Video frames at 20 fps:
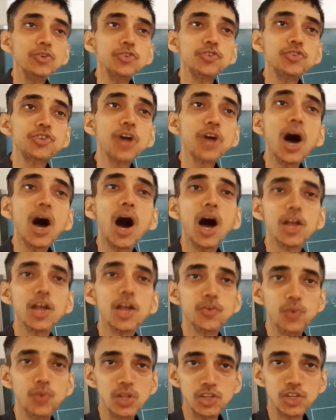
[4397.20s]

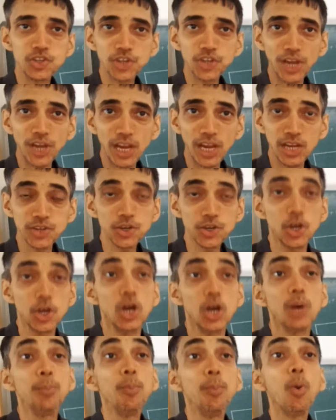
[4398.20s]
Charge will change.
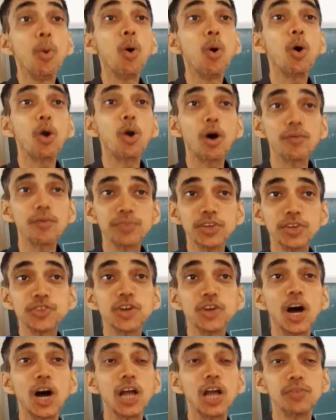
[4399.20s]
More of the
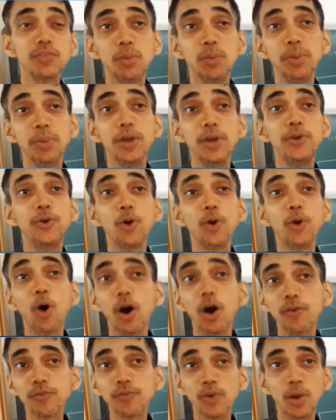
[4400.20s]
charge will be
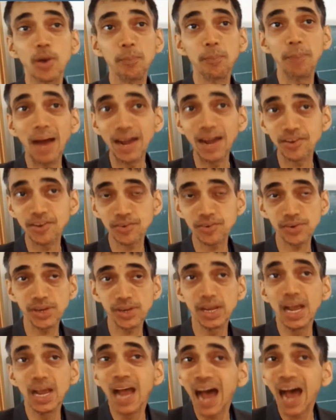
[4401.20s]
drawn from that.
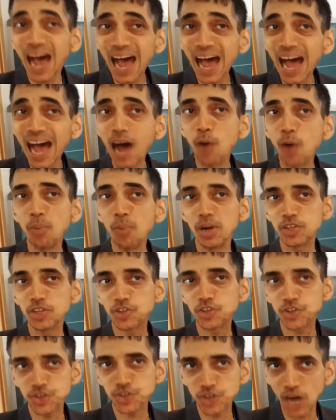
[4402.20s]
How
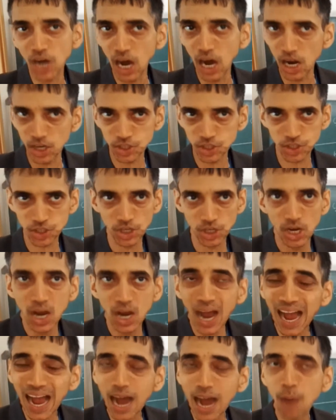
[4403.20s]
much charge?
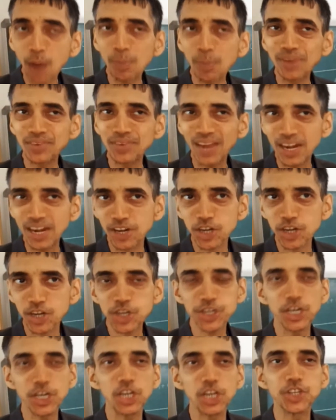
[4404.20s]
How much
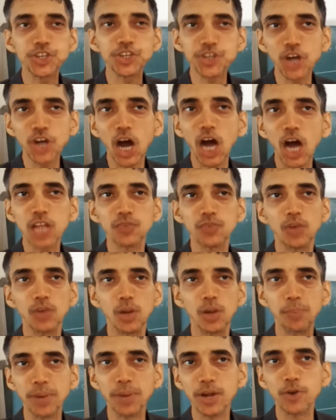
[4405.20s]
additional charge
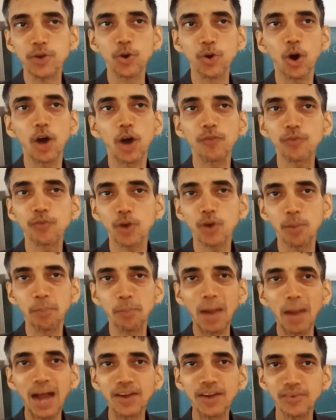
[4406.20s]
will be drawn from
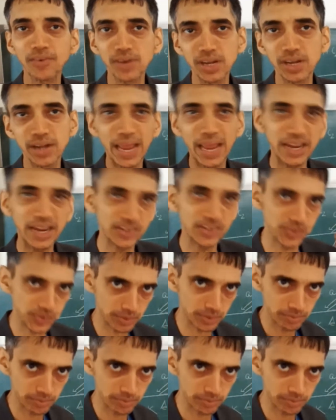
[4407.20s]
battery next?